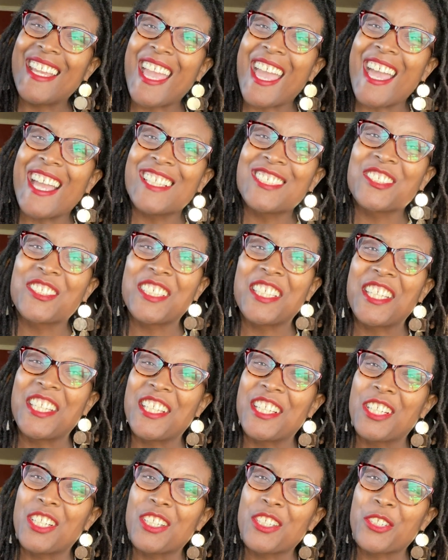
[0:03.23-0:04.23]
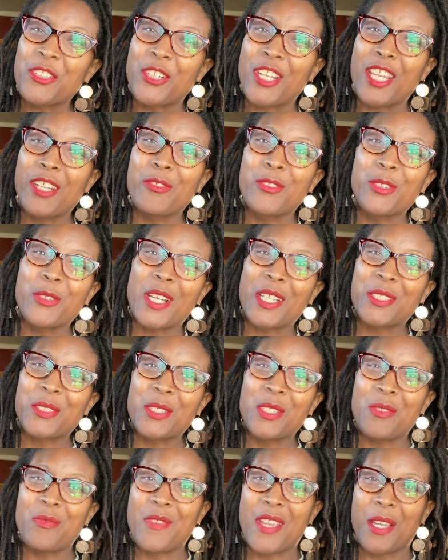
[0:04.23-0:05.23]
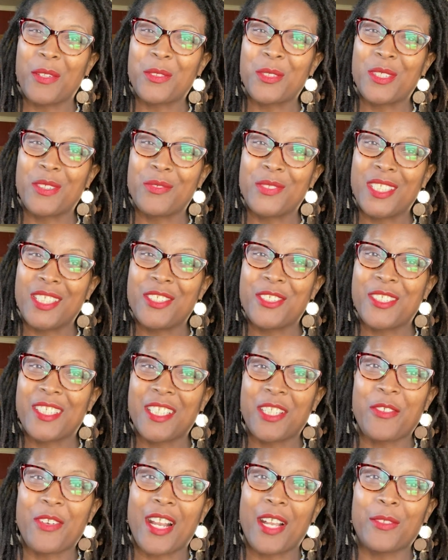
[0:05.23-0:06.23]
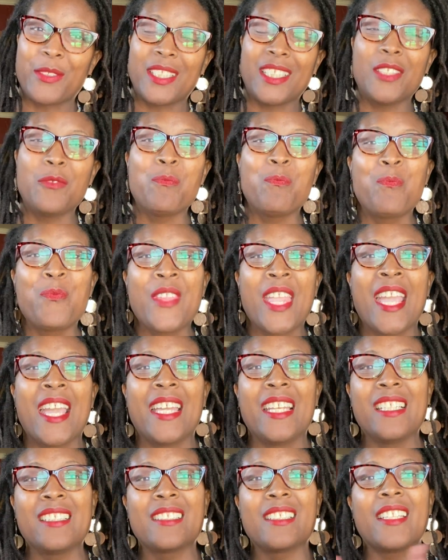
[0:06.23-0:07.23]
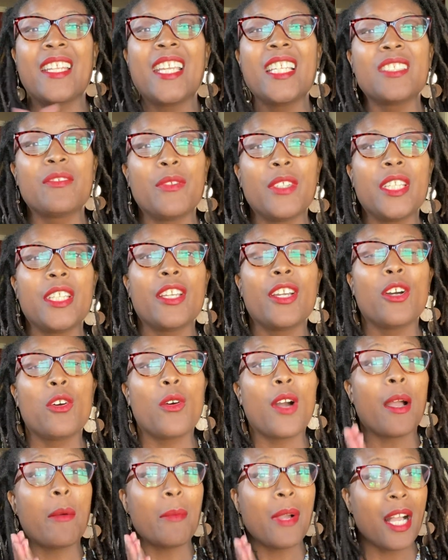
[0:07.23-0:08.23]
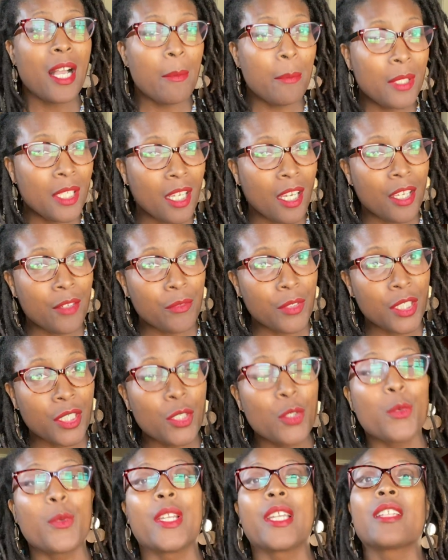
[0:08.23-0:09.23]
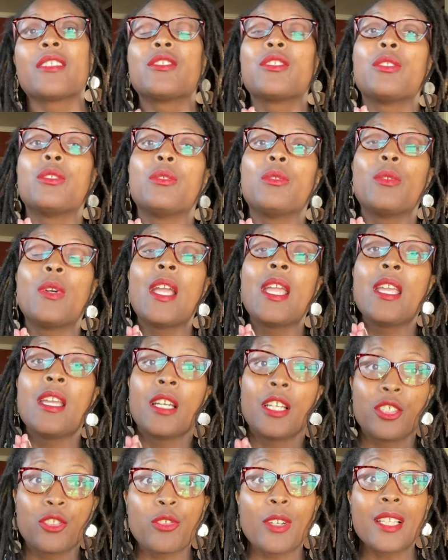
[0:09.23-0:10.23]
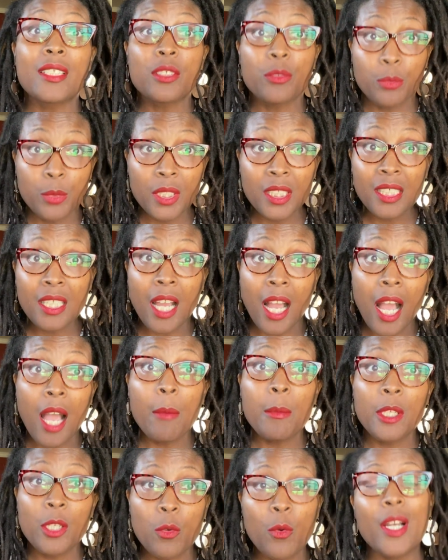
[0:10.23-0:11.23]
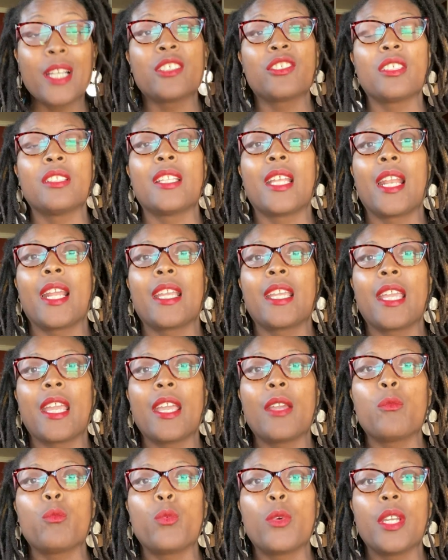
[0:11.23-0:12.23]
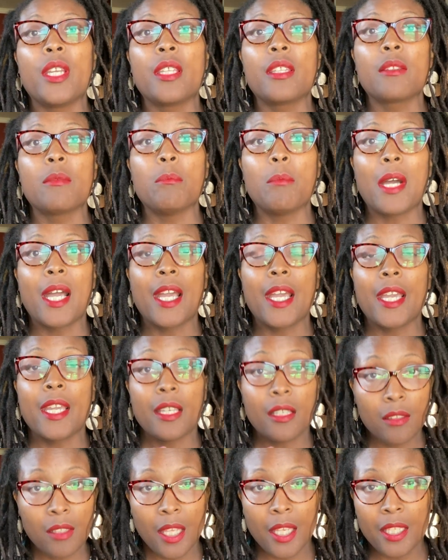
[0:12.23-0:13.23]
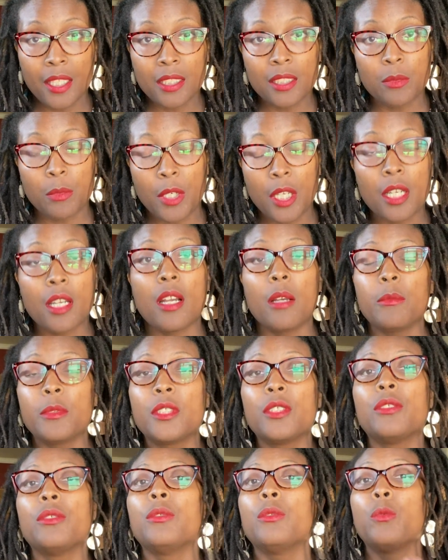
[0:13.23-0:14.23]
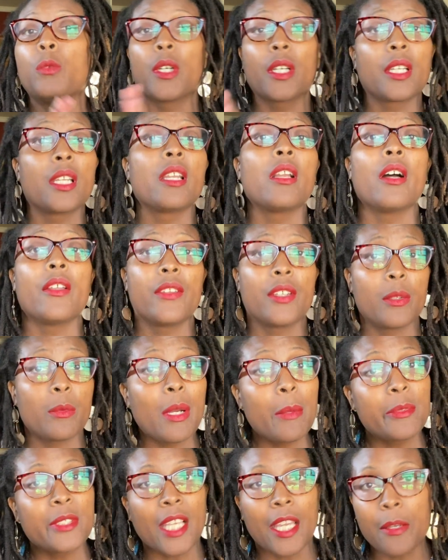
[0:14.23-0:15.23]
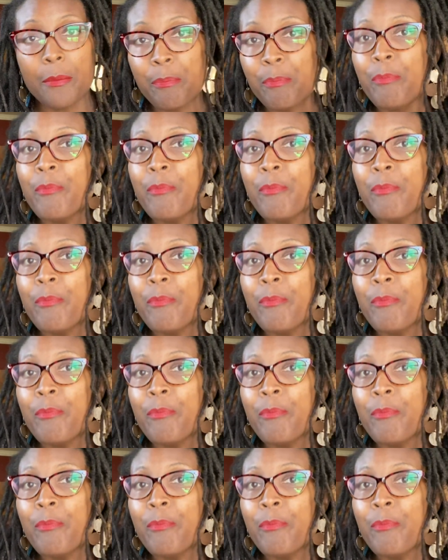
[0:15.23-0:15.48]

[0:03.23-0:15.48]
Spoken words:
Ashley here, creative director and founder of Digitally Grounded. And in today's video, I'm hopping on really quick to address a really common question that I get with my clients when it comes to working on their website.